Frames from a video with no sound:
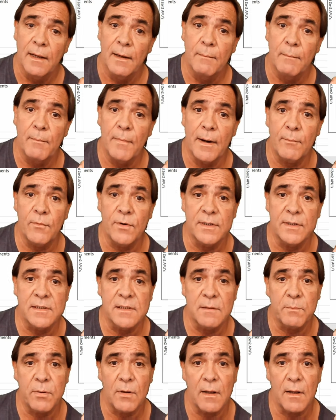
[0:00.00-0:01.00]
Memory
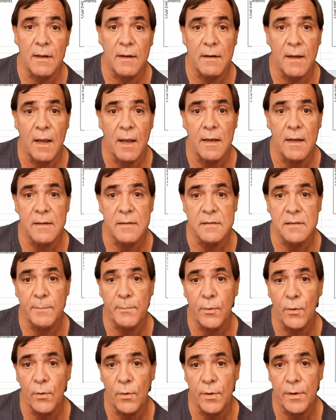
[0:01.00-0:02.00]
support,
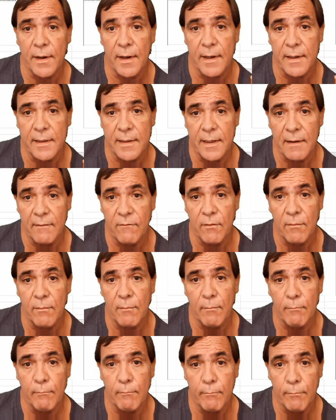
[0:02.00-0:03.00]
I give
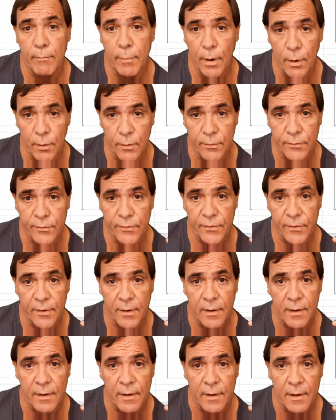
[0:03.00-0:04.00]
them both
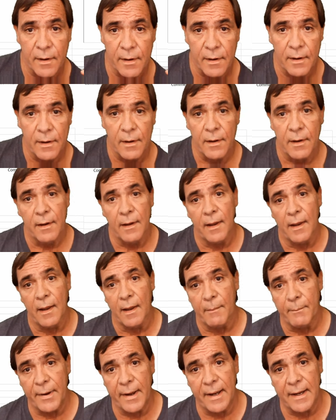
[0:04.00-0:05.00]
a
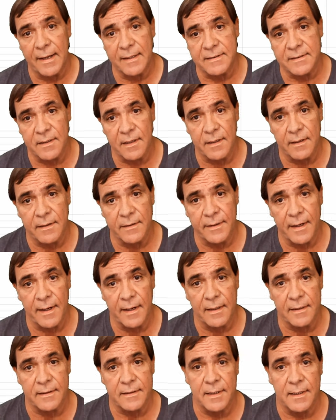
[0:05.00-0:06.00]
pass on
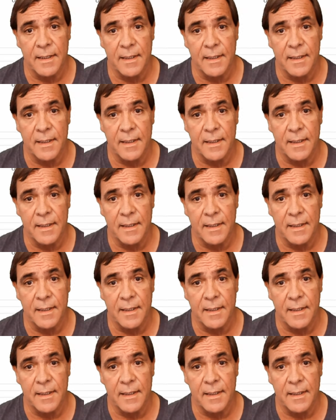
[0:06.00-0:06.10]
that.